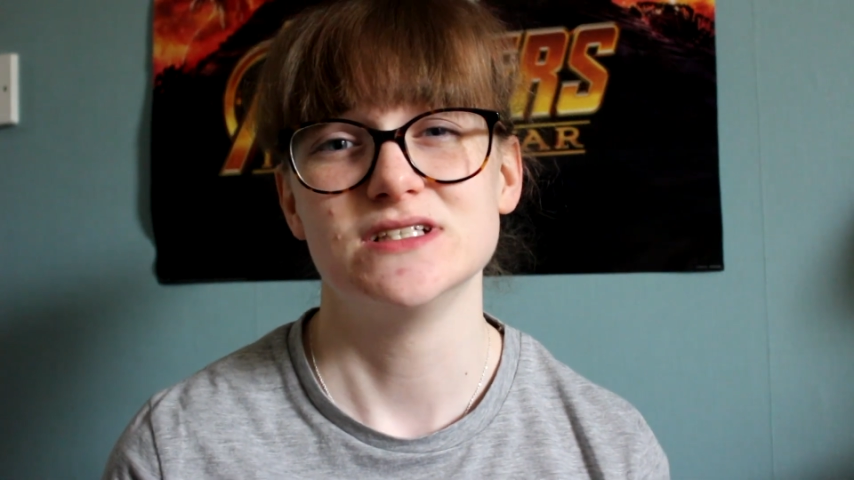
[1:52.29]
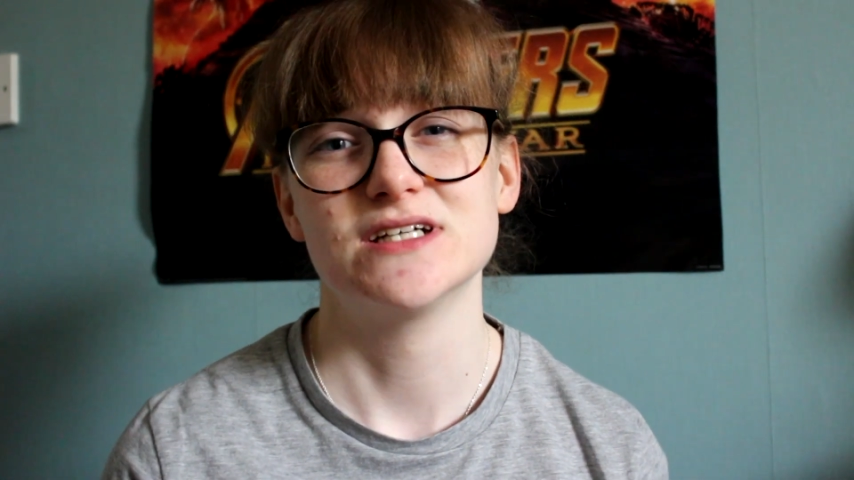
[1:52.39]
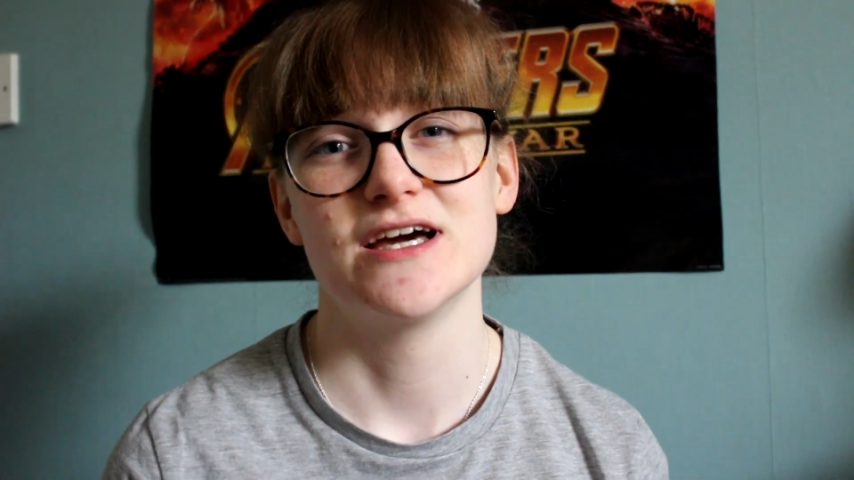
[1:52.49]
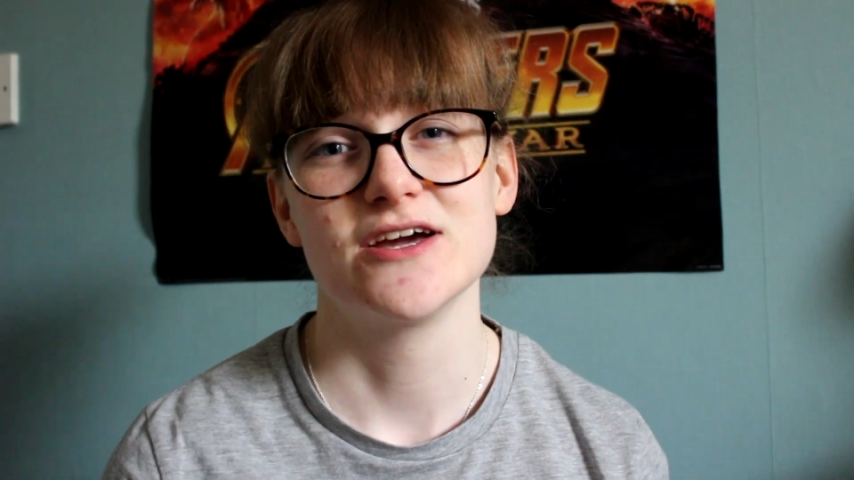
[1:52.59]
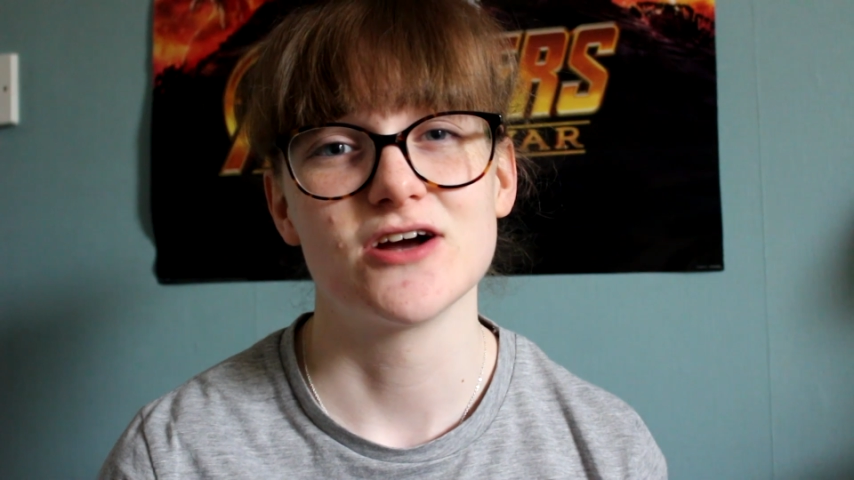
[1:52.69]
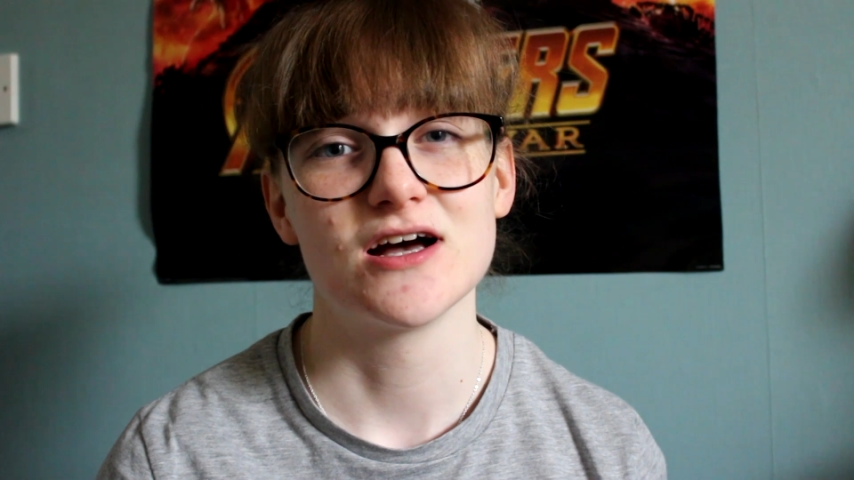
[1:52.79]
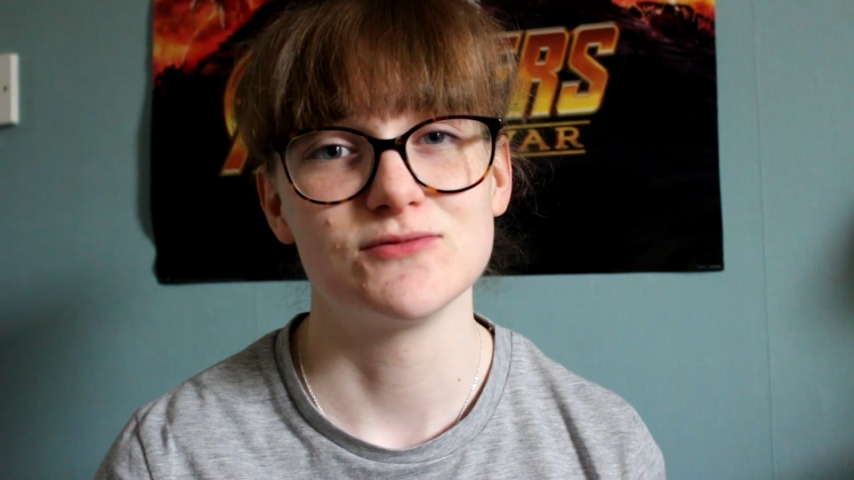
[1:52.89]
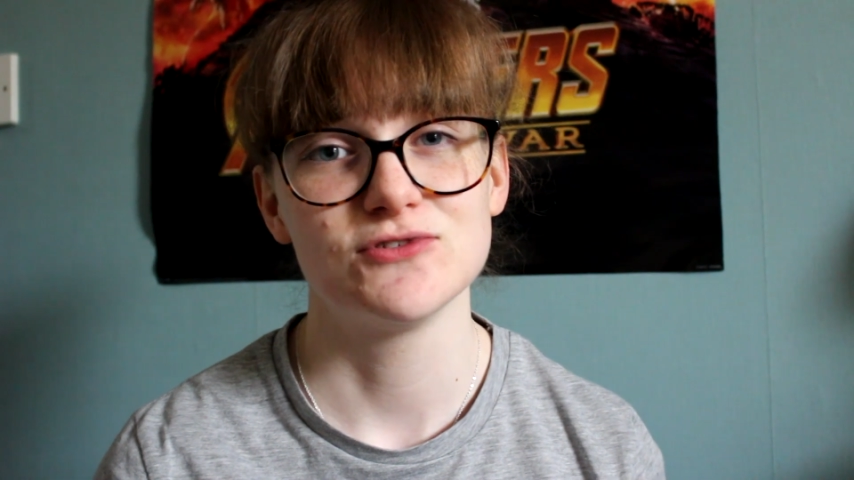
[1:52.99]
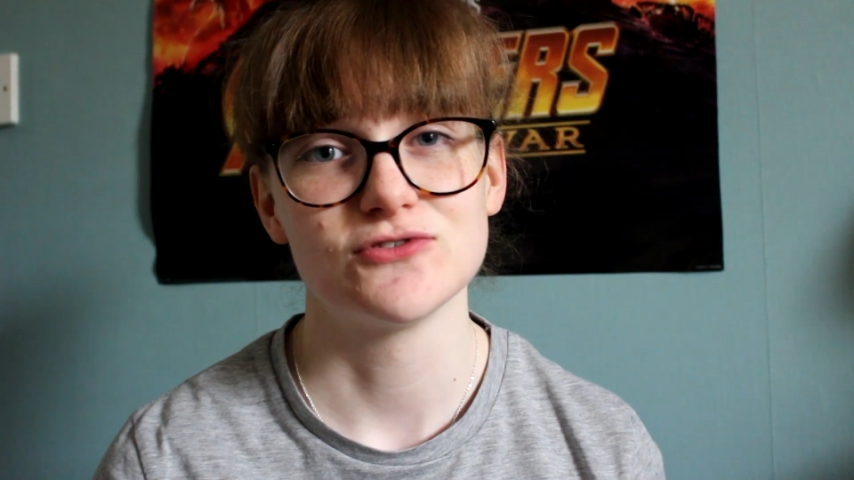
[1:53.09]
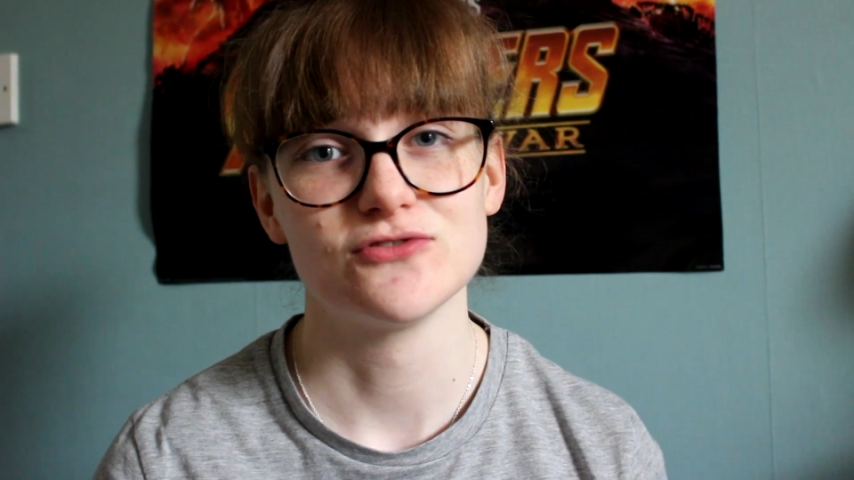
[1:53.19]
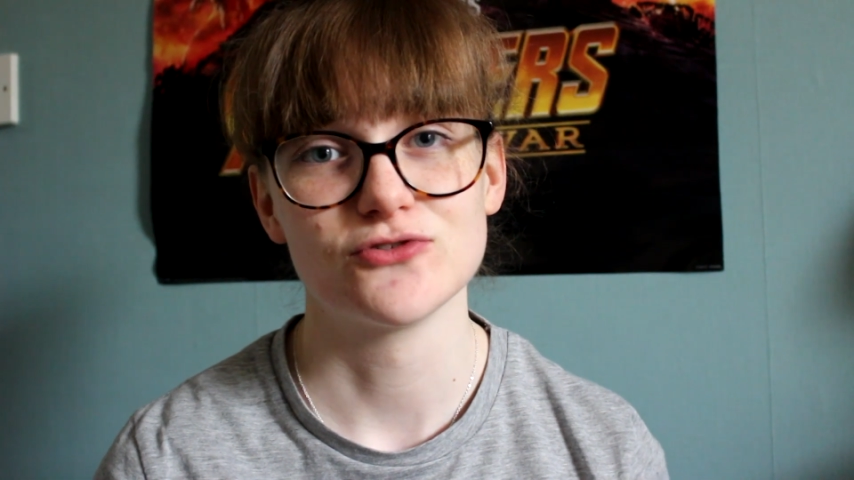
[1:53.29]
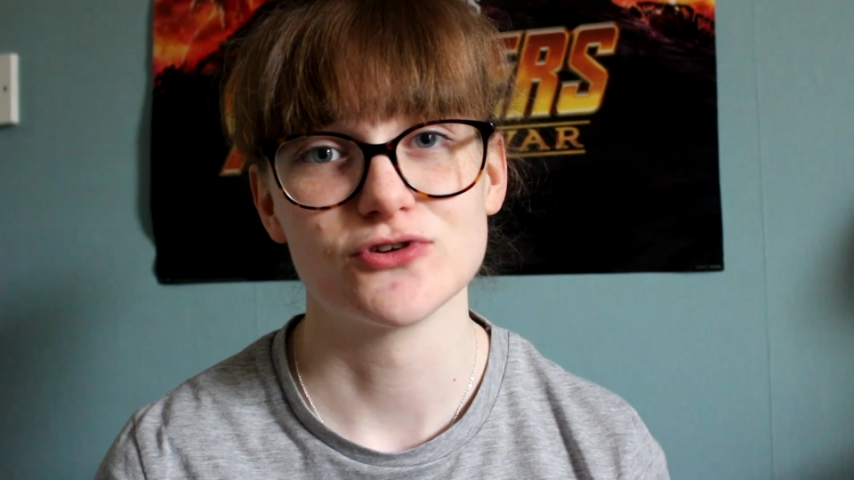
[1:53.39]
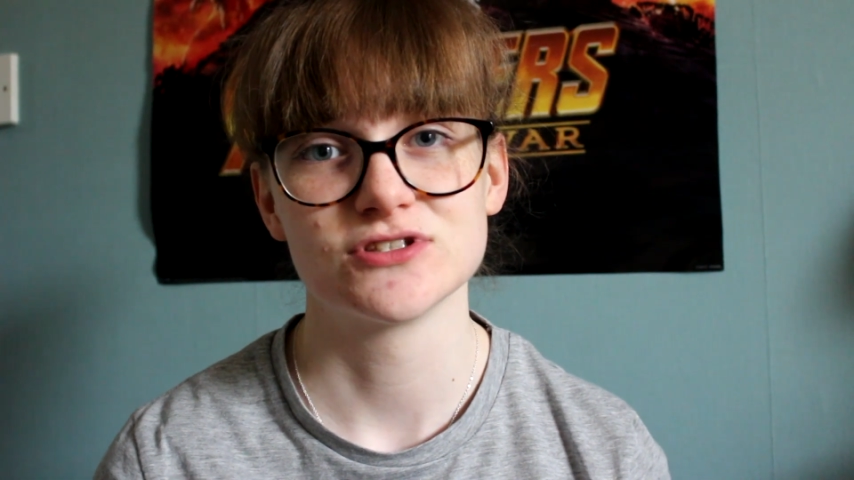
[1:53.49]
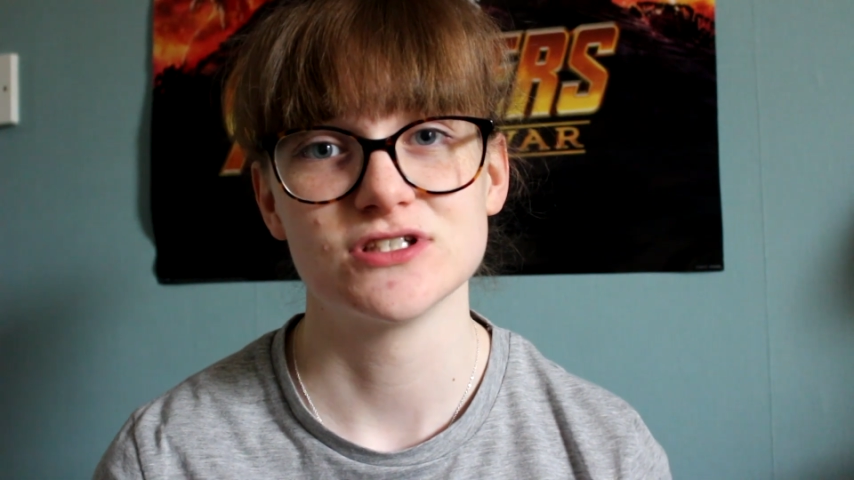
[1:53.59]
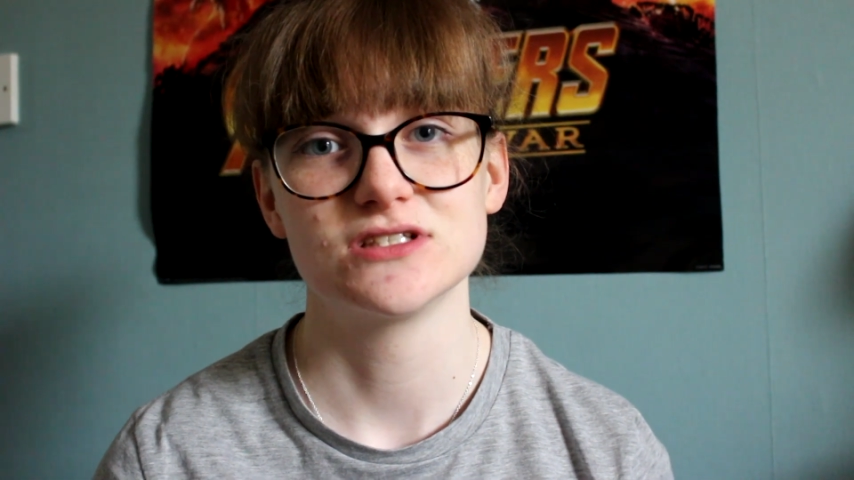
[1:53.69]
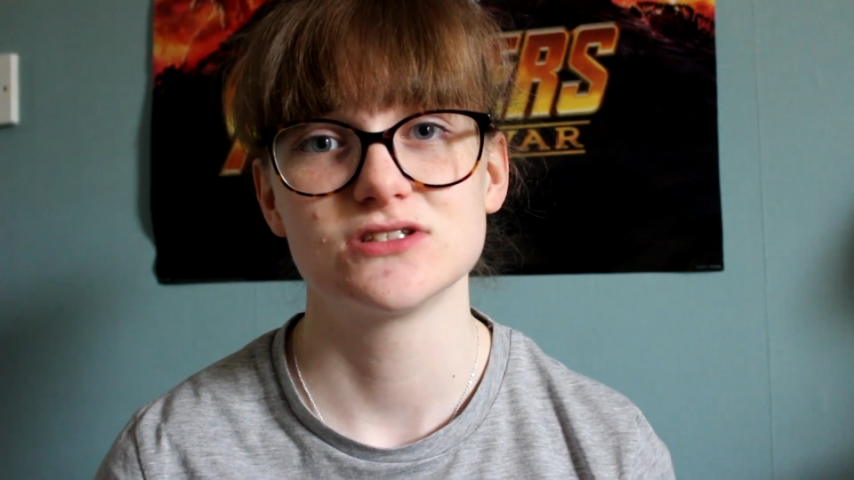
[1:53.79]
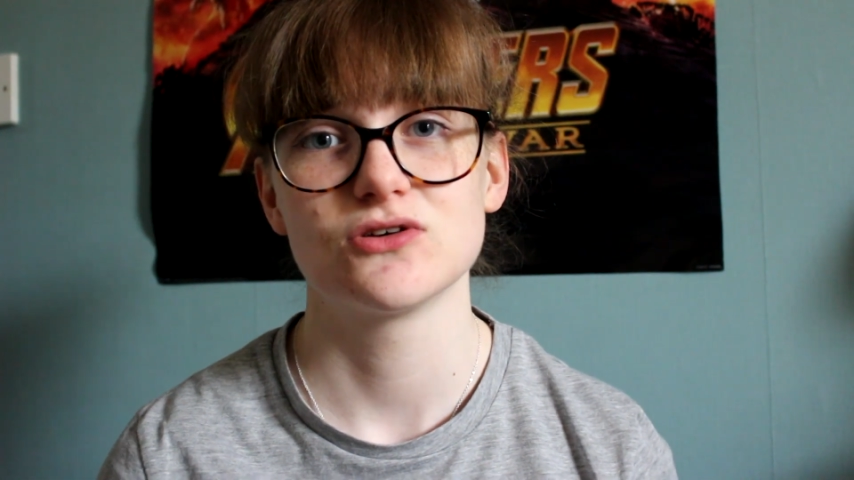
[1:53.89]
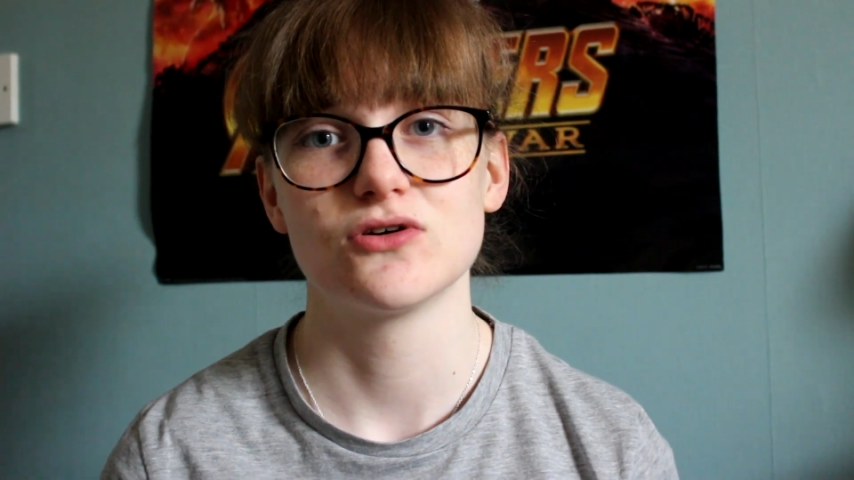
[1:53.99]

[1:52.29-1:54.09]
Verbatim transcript: diagrams for forces